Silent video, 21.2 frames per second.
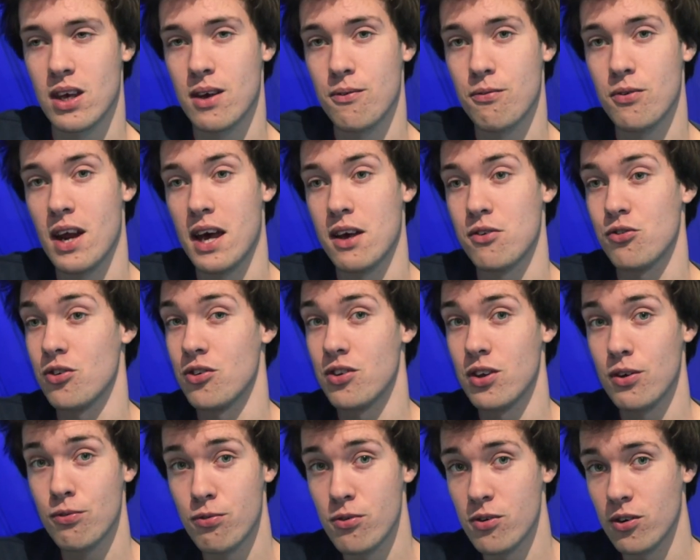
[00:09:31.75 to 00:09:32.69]
If it has a
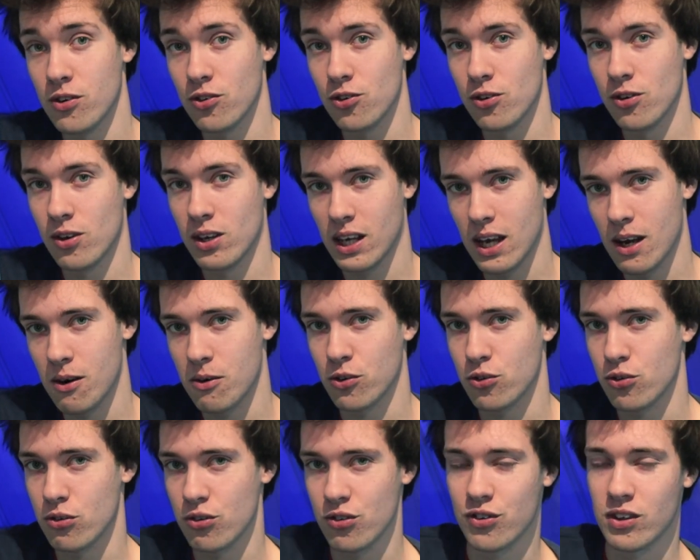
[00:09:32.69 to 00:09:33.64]
different
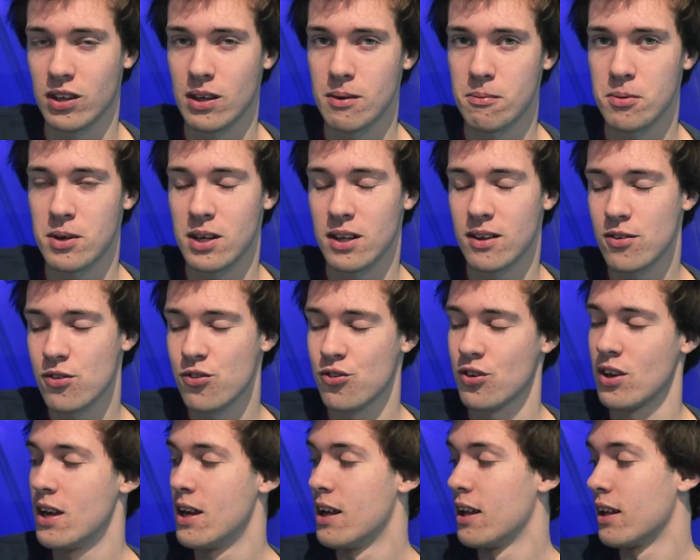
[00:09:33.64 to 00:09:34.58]
characteristic
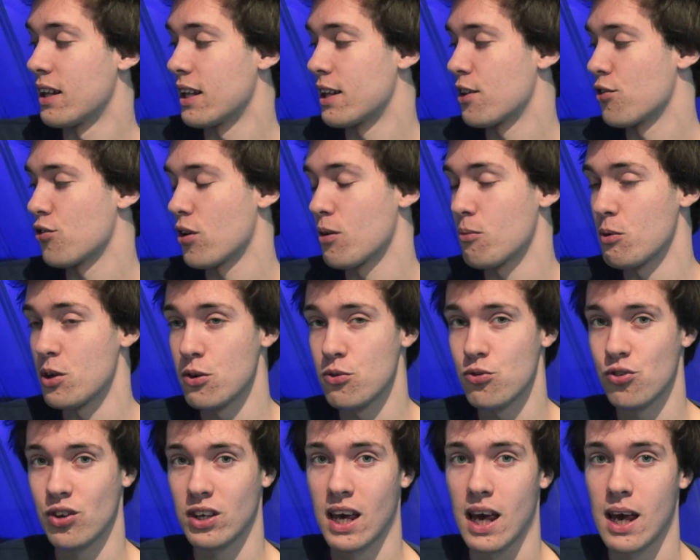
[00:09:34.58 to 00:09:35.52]
impedance, let's say we
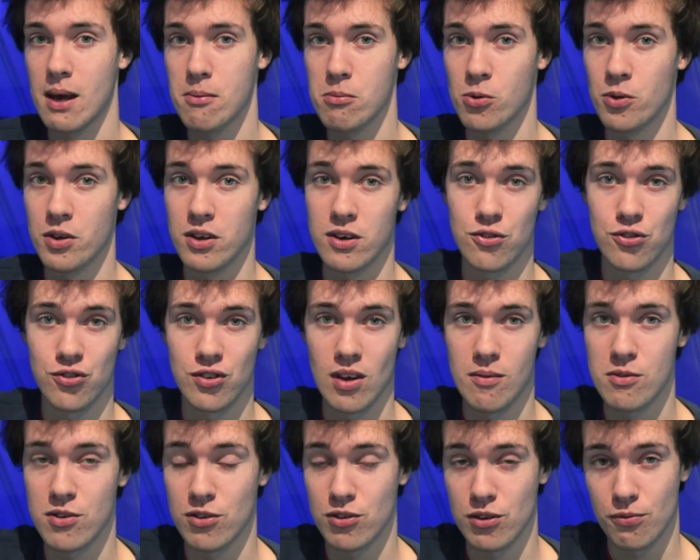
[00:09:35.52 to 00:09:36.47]
use a cable that is
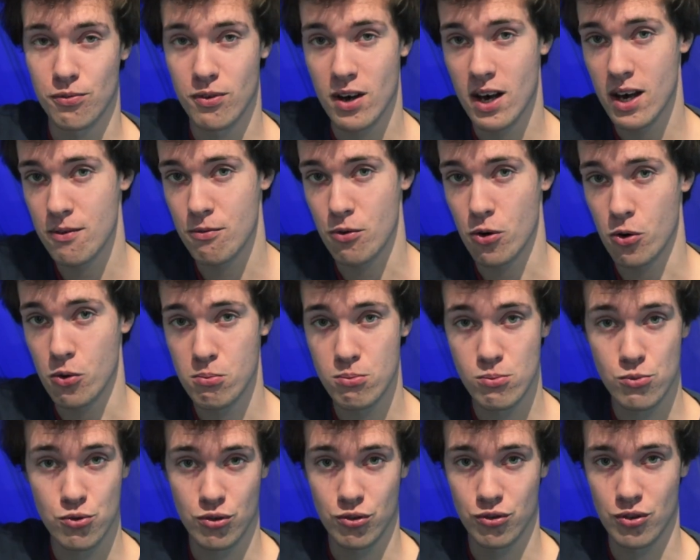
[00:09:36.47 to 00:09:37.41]
75
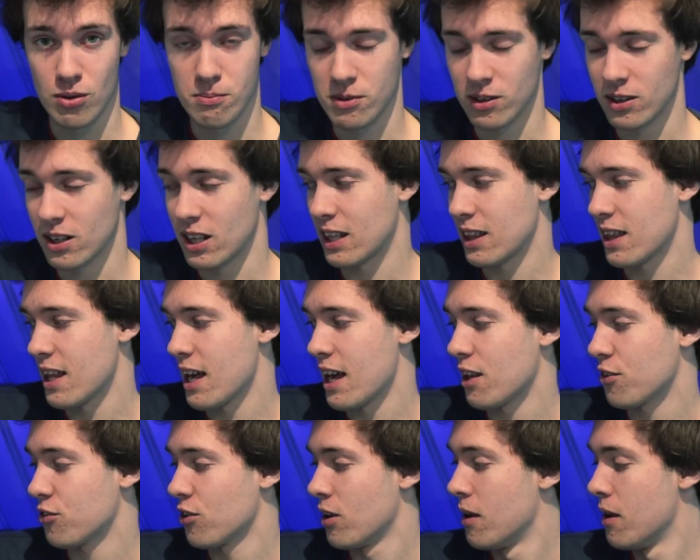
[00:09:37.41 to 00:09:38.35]
ohms or something like
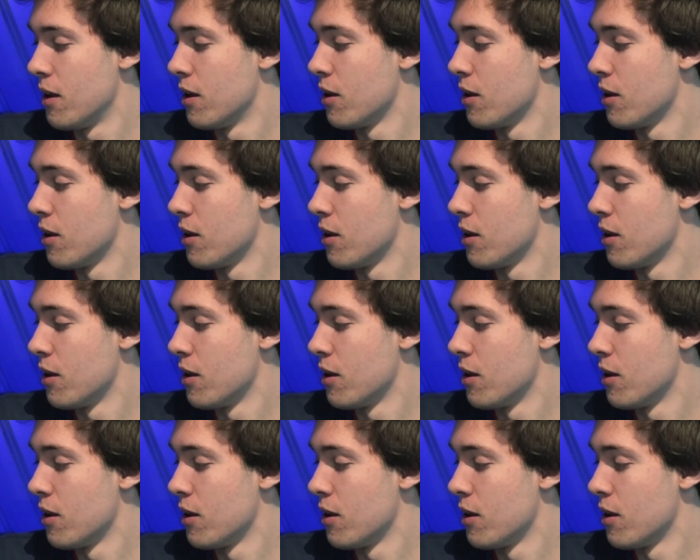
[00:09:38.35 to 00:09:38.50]
that,